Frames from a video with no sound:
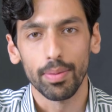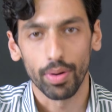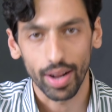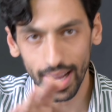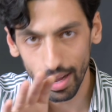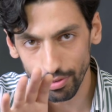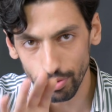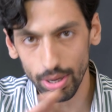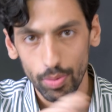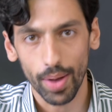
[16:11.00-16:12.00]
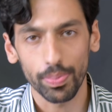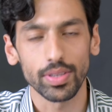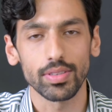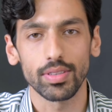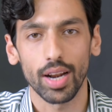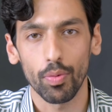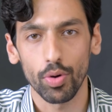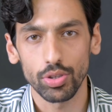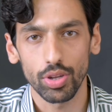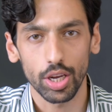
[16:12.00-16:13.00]
But I have 3 weapons that I
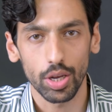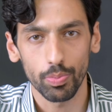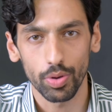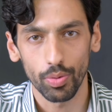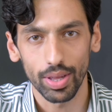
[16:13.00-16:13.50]
want to equip you